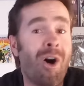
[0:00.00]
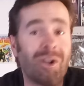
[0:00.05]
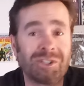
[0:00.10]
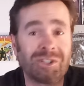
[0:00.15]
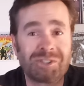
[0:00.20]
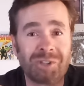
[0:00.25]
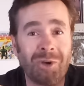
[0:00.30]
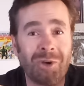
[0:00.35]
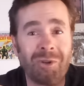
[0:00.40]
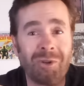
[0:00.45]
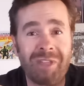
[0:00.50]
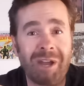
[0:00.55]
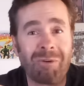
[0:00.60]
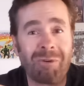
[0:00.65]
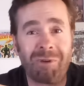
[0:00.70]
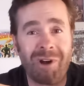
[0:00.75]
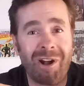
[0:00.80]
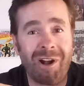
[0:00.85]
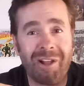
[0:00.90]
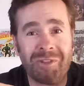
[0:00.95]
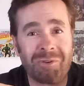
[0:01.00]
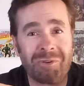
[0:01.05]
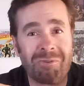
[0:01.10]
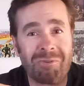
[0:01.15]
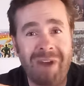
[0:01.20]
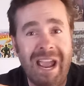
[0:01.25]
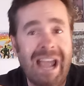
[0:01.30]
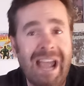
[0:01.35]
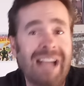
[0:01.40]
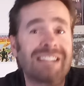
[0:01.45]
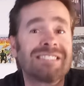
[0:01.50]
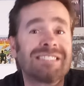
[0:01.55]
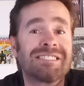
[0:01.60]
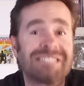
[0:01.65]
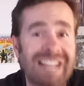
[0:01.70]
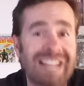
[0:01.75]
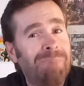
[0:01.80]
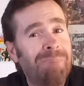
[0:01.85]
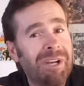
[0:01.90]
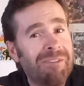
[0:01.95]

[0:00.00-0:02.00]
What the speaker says: also that were on the racks.